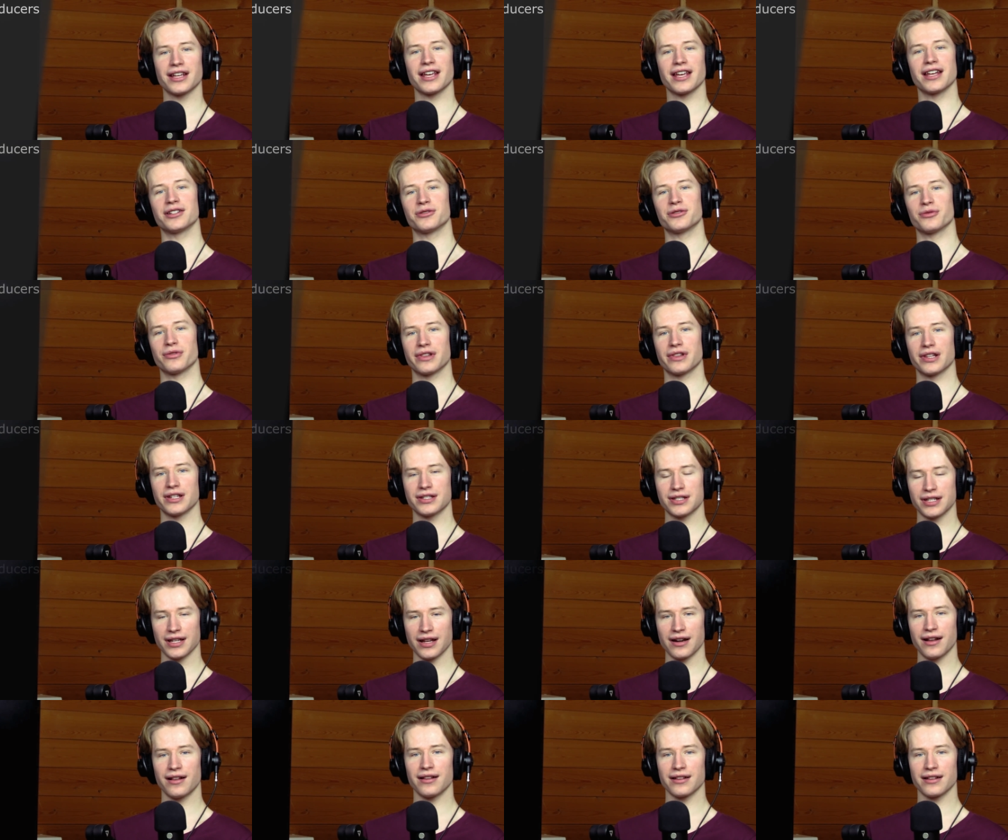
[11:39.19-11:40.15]
And with this
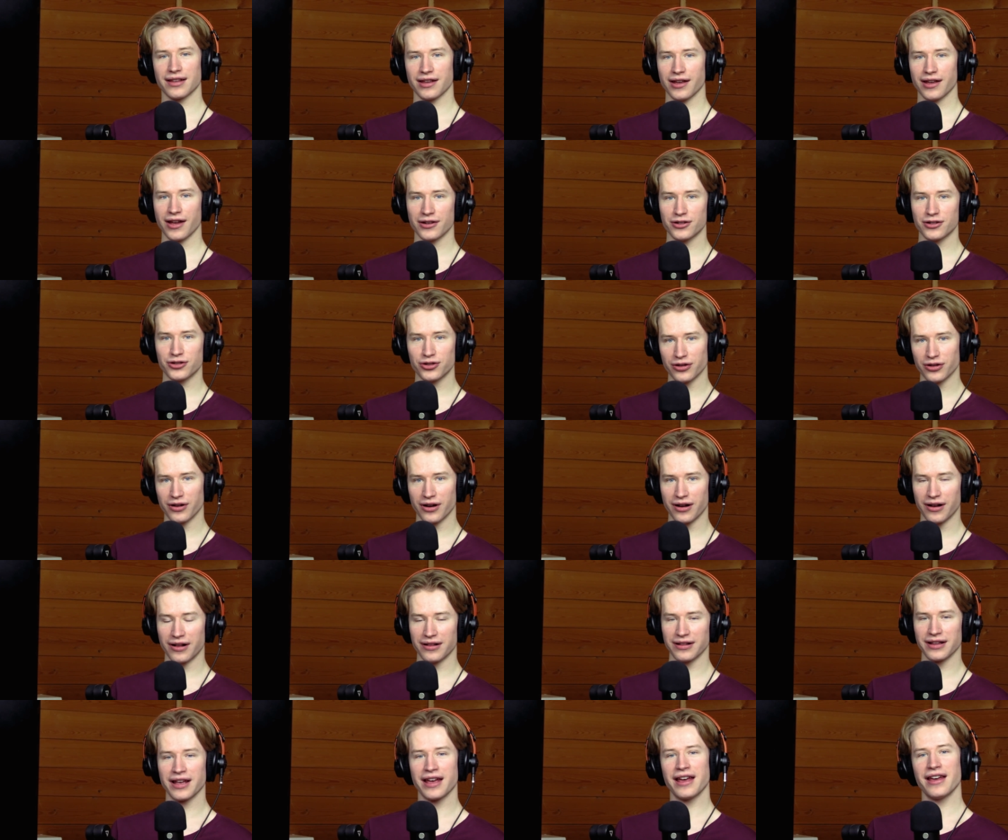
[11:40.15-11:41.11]
said, I'll catch you
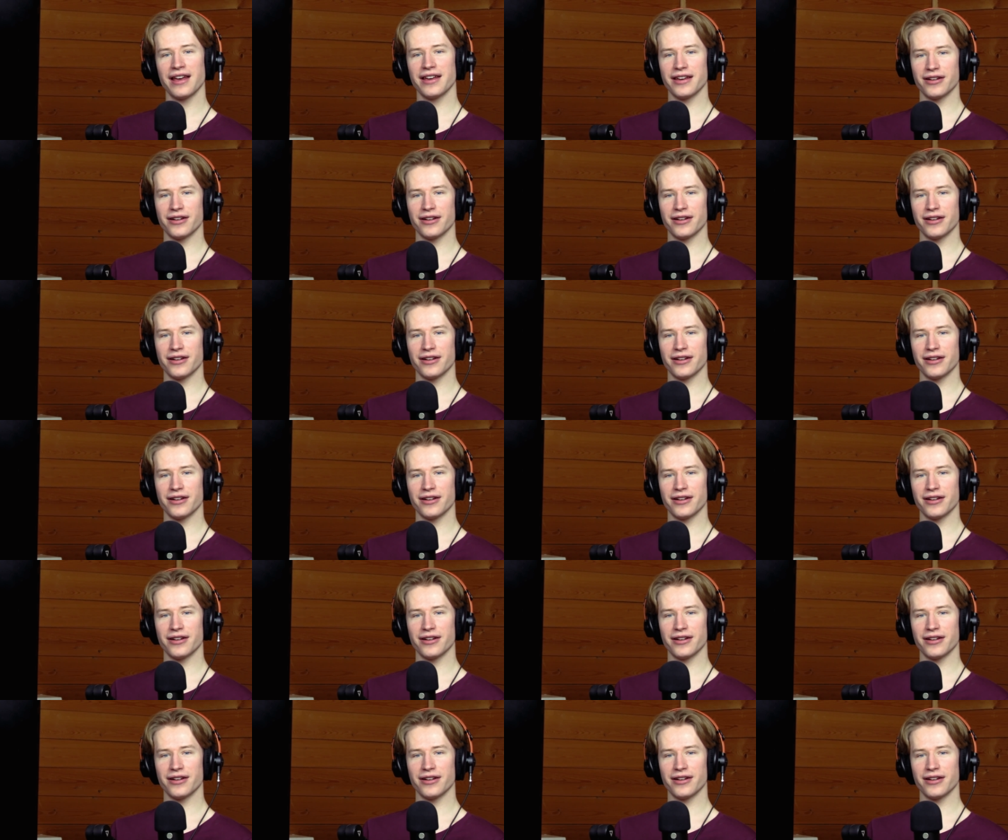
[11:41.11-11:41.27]
all